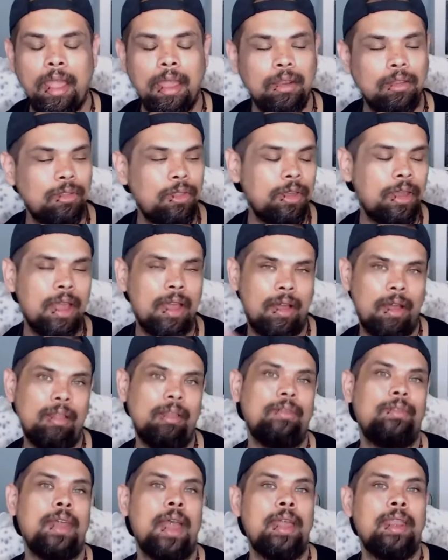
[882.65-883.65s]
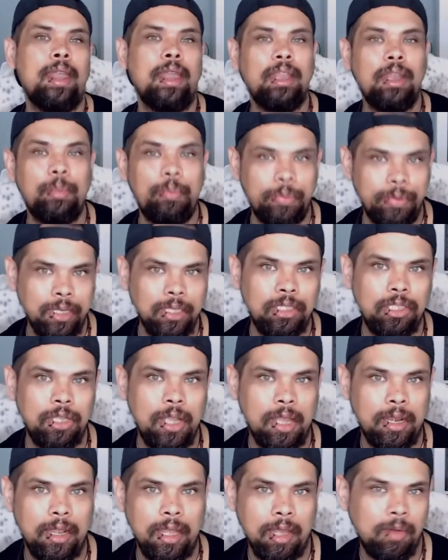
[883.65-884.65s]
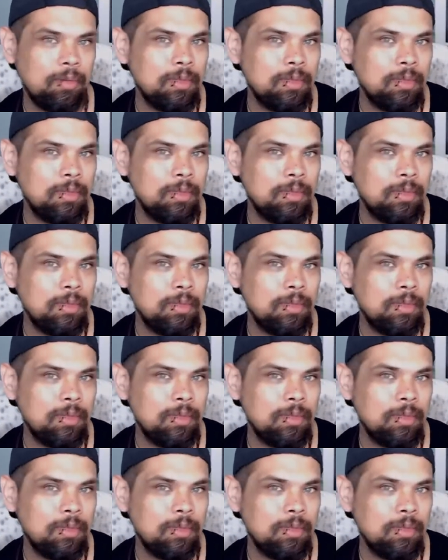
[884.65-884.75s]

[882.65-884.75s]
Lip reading: I can look at all of that and I can appreciate it.